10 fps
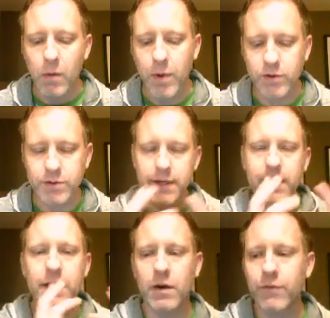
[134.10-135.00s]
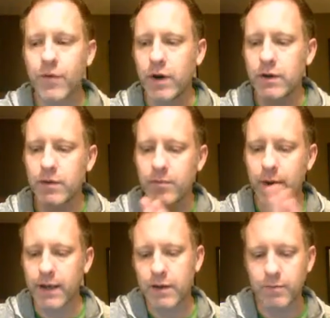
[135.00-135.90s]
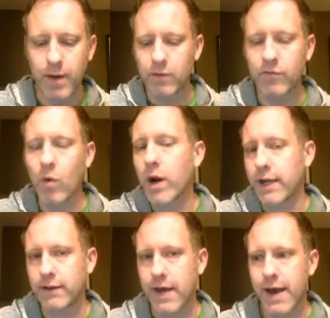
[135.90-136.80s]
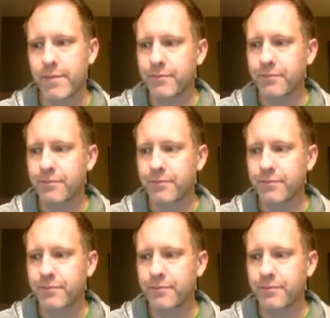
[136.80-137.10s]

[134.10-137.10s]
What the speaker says: But you're seeking comfort by avoiding that.